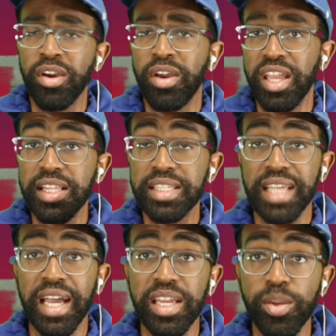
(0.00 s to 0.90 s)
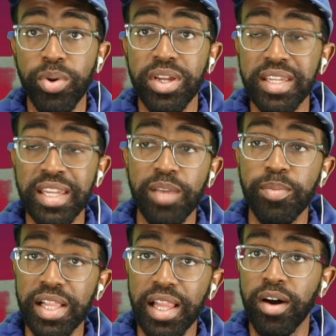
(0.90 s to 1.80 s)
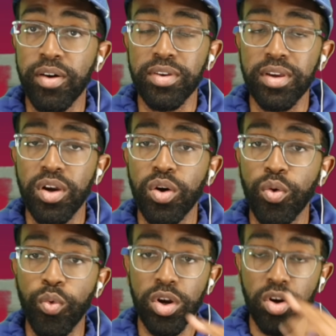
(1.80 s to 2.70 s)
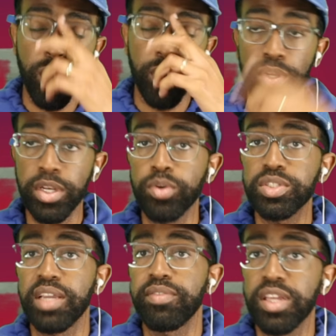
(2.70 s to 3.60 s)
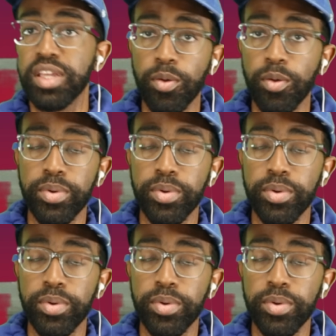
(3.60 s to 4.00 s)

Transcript: He decided to put Nick McCloud one on one with no safety help